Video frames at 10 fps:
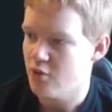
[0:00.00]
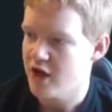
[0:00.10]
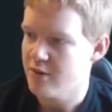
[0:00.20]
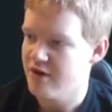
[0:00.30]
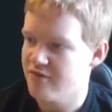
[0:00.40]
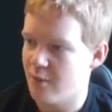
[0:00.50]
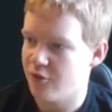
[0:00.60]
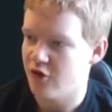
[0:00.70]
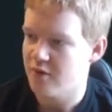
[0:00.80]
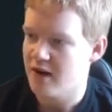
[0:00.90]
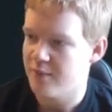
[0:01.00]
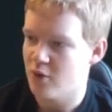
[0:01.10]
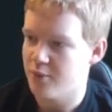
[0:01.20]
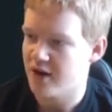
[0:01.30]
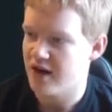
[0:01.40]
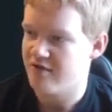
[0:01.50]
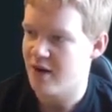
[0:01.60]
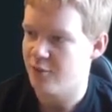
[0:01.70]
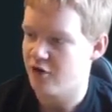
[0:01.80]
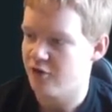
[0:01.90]
We're going to bring Ramsey on. I'm happy with bringing
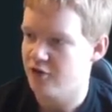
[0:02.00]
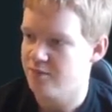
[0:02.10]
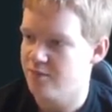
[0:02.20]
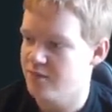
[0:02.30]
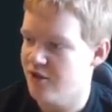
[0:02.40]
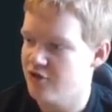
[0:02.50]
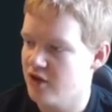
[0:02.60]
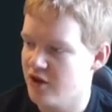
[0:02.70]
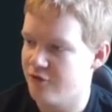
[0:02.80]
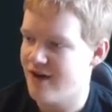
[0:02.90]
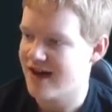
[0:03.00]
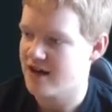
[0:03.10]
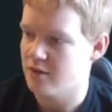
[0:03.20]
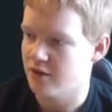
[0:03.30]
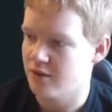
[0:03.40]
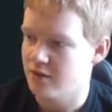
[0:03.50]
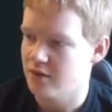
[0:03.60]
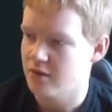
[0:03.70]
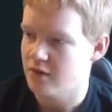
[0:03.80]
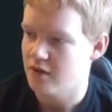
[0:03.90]
Ramsey on. That's Wagnerman.
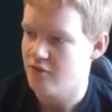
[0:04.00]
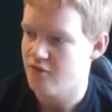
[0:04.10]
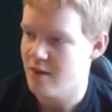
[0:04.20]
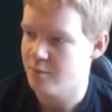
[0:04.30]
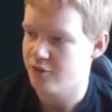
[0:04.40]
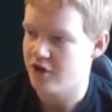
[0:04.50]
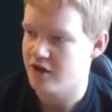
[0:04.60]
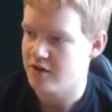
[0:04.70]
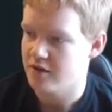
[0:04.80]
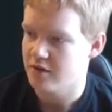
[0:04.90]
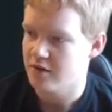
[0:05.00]
Ramsey.